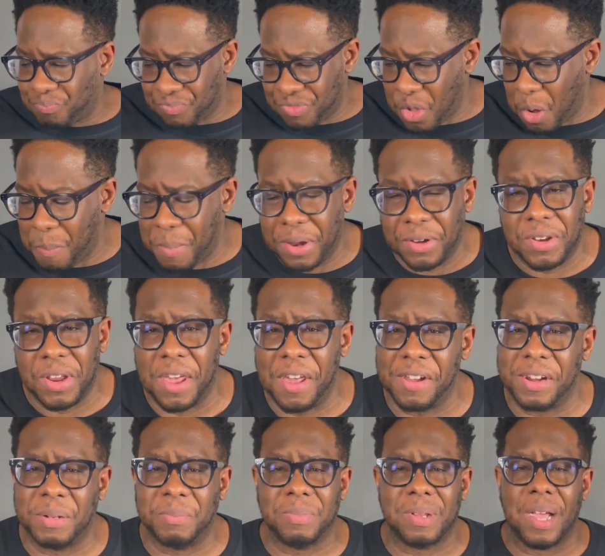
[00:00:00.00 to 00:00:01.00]
no big deal.
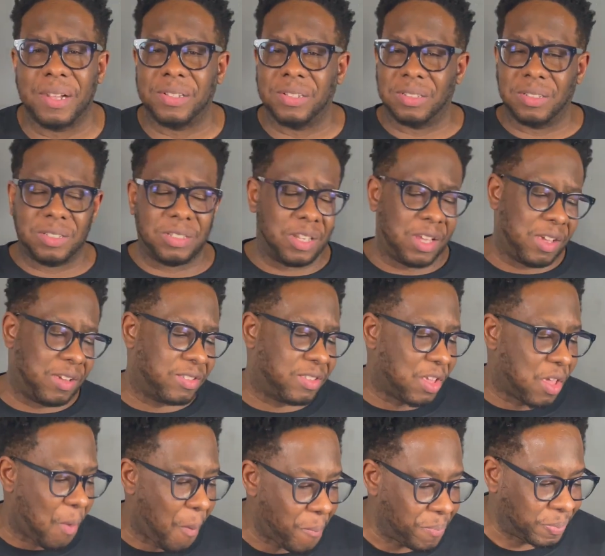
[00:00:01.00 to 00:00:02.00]
I'm like, this is easy.